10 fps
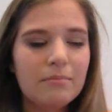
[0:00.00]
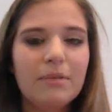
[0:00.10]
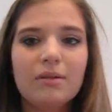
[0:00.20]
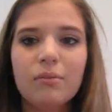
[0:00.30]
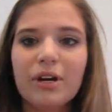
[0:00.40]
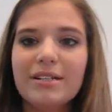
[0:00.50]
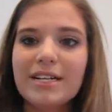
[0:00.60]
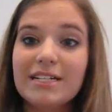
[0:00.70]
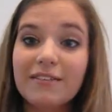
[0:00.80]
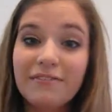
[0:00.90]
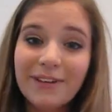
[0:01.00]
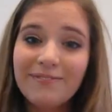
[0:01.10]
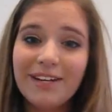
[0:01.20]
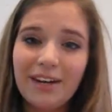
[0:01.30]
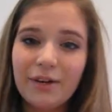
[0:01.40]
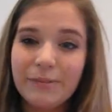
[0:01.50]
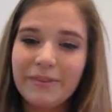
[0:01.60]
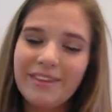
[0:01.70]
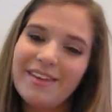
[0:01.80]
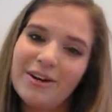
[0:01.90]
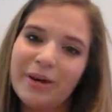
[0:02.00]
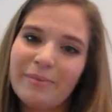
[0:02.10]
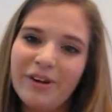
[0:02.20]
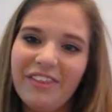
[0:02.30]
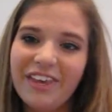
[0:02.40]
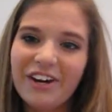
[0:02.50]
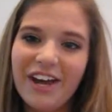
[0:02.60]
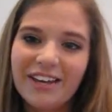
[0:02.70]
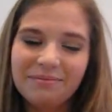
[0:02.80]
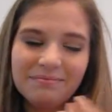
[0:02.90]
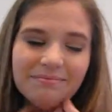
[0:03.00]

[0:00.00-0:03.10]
me and Morgan tend to film videos, but then they don't get put on the internet.